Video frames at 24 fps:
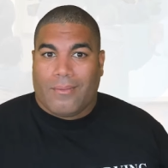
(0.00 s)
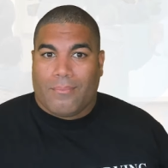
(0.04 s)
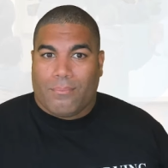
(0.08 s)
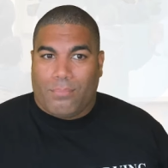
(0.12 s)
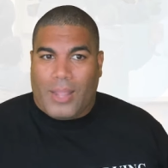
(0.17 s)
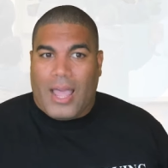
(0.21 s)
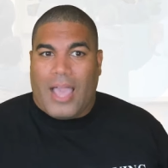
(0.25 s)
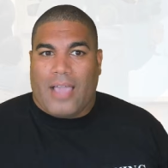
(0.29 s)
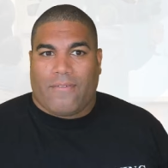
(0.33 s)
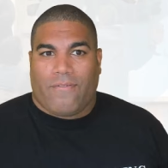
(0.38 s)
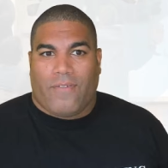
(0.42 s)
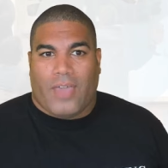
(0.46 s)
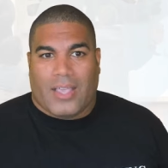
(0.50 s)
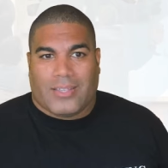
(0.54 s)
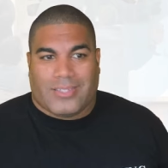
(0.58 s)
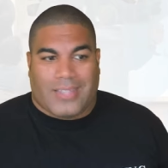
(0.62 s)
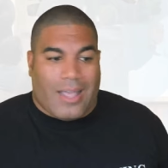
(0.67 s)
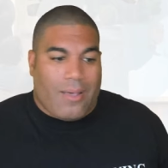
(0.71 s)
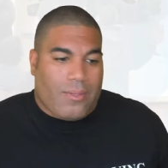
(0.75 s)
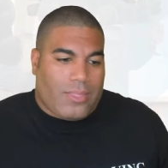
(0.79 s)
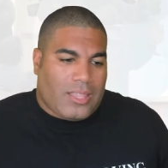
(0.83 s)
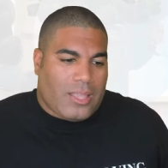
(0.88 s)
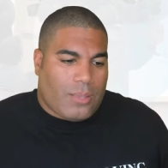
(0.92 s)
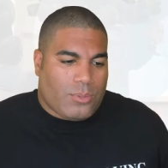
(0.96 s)
Blackface. I
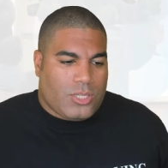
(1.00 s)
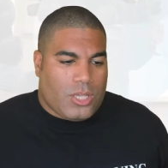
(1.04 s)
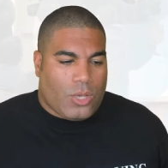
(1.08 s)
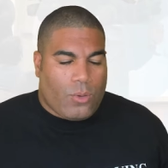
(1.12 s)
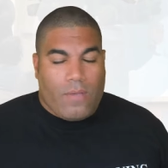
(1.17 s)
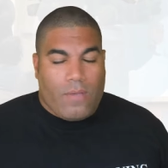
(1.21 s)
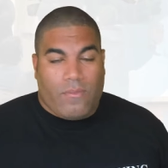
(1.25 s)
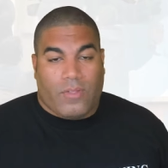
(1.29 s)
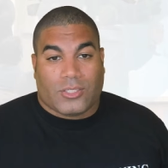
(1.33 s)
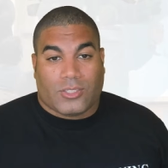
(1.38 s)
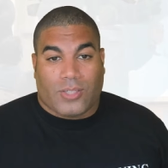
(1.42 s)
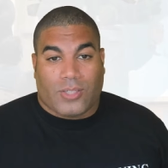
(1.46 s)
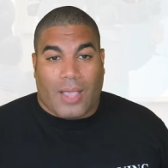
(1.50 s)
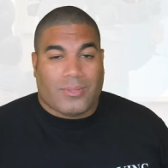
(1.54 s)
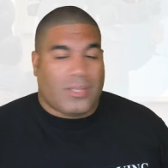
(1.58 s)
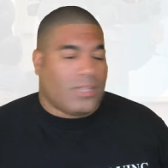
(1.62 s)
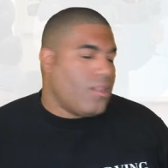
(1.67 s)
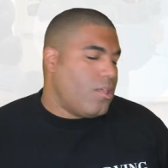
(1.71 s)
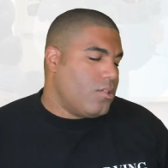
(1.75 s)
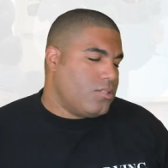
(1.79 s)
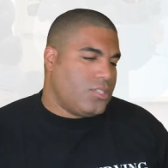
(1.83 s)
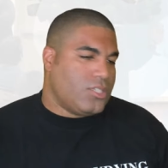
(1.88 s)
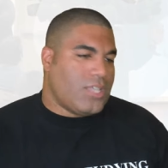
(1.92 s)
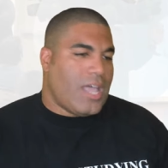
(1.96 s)
thought that was the equivalent. So I was like,
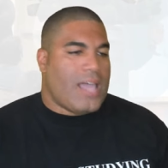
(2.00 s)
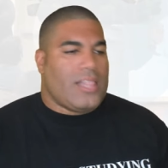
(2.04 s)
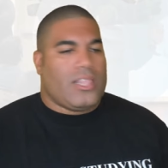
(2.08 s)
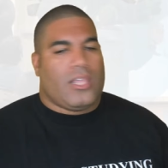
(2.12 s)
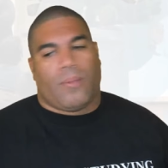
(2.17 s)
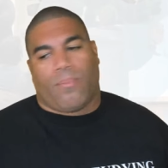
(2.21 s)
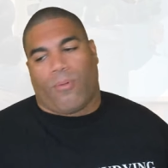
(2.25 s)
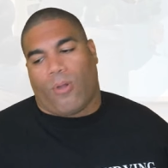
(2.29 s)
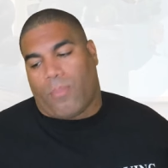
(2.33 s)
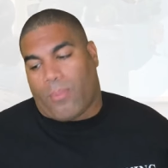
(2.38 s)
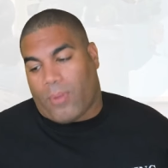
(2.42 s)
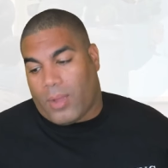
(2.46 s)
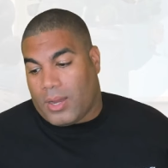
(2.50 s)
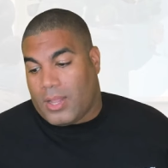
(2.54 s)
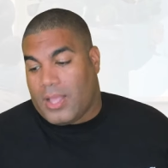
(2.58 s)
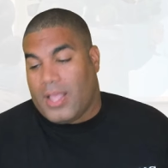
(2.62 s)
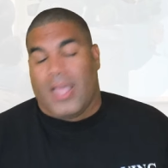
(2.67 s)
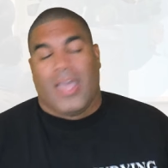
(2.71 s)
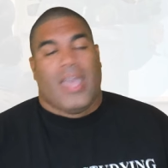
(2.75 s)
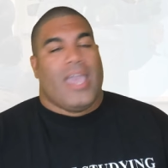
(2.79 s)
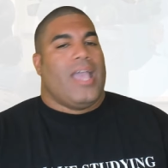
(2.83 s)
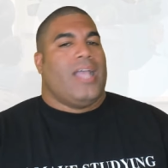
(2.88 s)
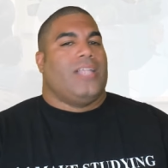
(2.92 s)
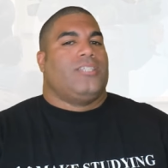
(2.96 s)
no, this is highly inappropriate,
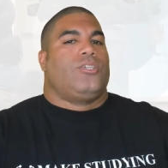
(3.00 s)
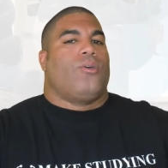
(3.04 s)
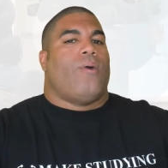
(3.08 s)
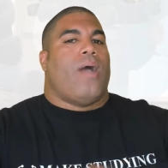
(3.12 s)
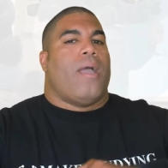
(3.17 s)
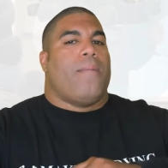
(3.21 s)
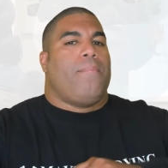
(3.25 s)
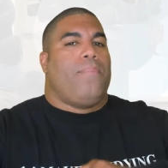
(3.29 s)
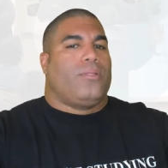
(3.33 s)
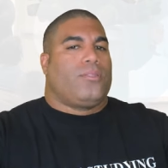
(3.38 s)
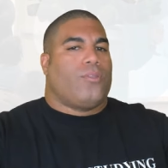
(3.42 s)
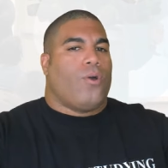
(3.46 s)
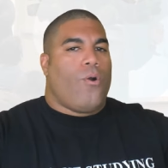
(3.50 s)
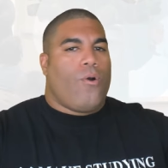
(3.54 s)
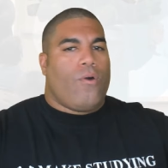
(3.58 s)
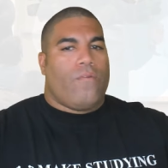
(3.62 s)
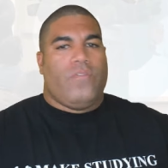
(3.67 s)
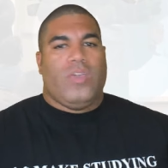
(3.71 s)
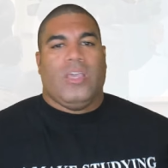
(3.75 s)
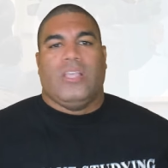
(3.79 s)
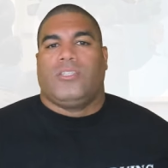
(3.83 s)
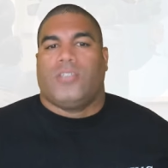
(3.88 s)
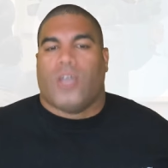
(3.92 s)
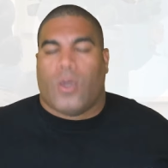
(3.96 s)
and so I put the whole
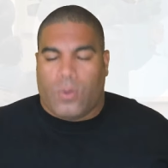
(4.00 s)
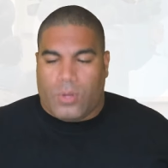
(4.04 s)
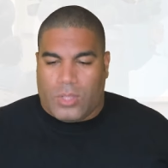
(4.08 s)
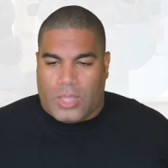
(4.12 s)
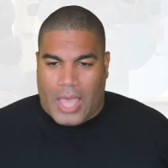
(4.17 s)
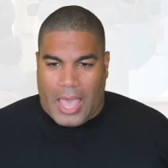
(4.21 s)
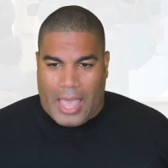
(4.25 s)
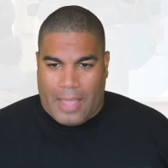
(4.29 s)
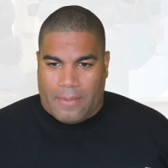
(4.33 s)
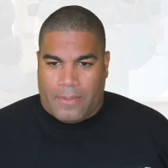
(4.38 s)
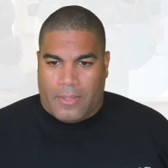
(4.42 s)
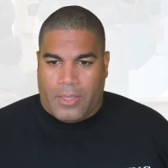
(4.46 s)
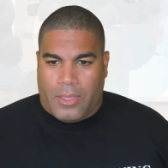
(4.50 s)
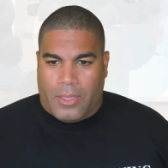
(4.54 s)
veto to that,